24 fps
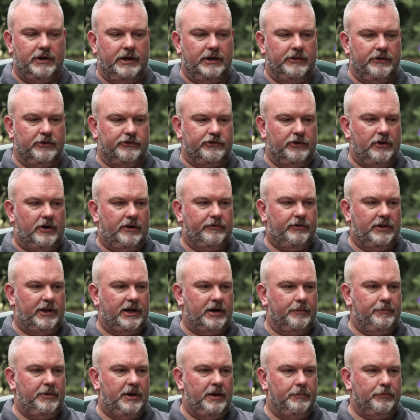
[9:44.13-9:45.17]
and there's an awful
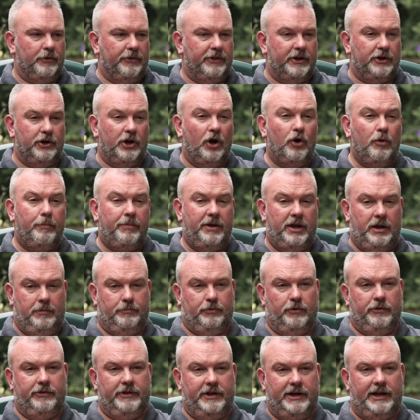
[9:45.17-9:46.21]
lot of people that know
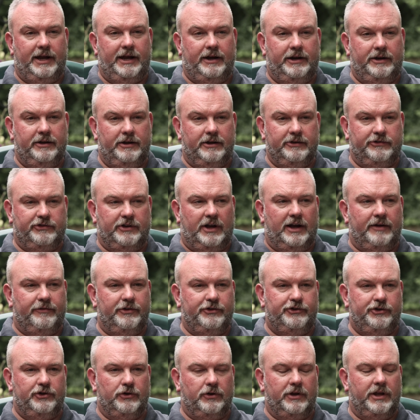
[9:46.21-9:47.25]
people that had
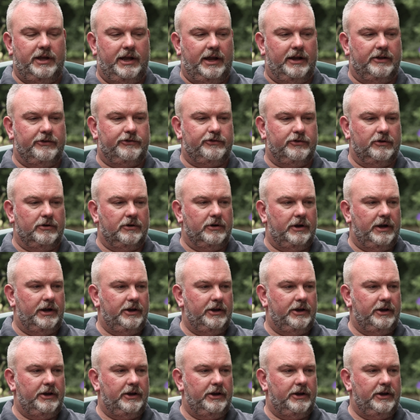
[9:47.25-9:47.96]
esophageal cancer.